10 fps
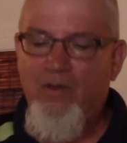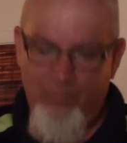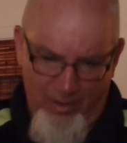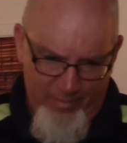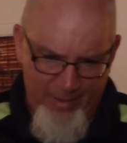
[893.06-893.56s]

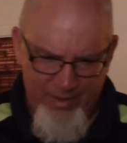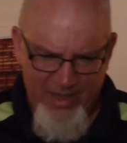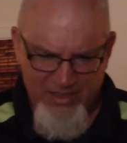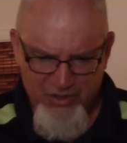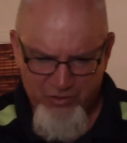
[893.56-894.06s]
Well, maybe
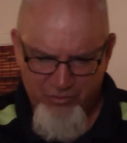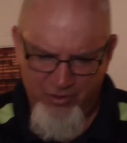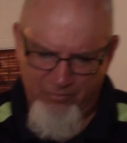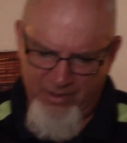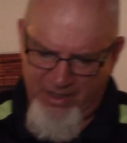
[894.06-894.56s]
that's
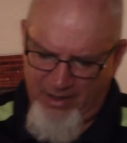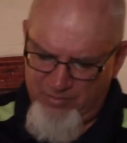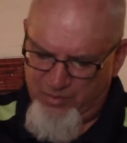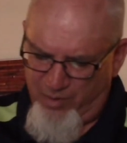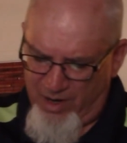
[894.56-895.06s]
true when it
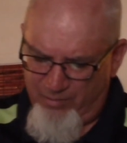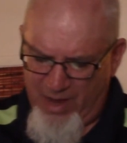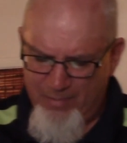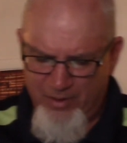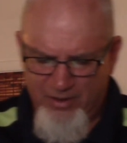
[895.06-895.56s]
comes to buying
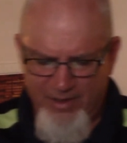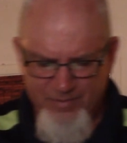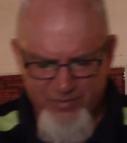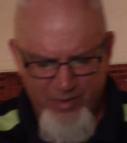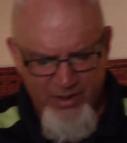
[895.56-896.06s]
paper
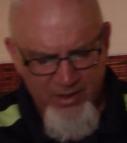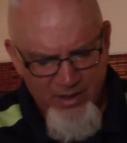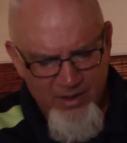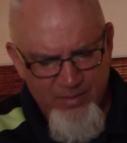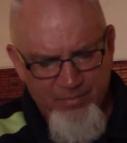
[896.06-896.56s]
clips, but,
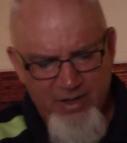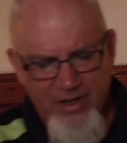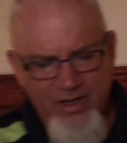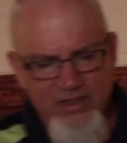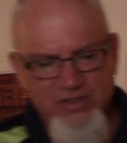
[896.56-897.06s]

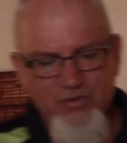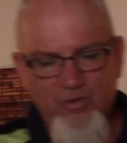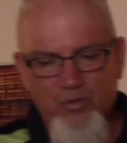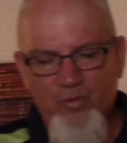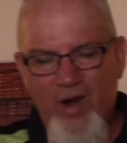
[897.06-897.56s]
but it's
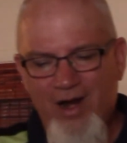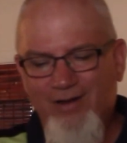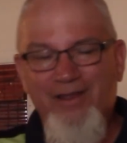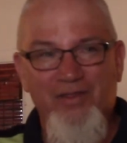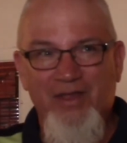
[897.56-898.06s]

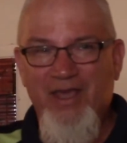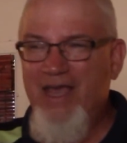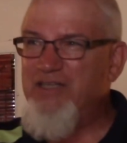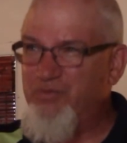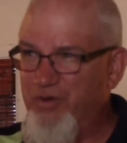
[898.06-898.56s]
rarely the
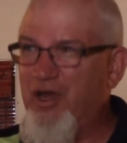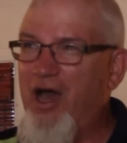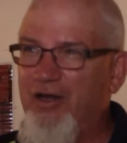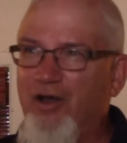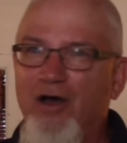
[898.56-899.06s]
case when
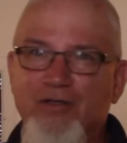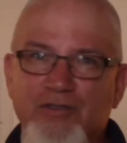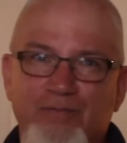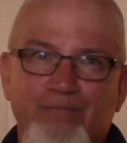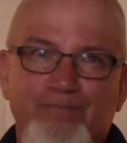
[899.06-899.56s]
God calls.